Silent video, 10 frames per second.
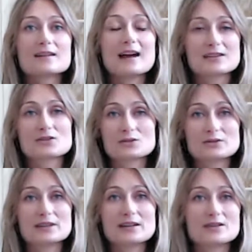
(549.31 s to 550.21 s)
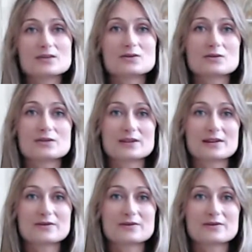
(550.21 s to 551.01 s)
actually exclusive.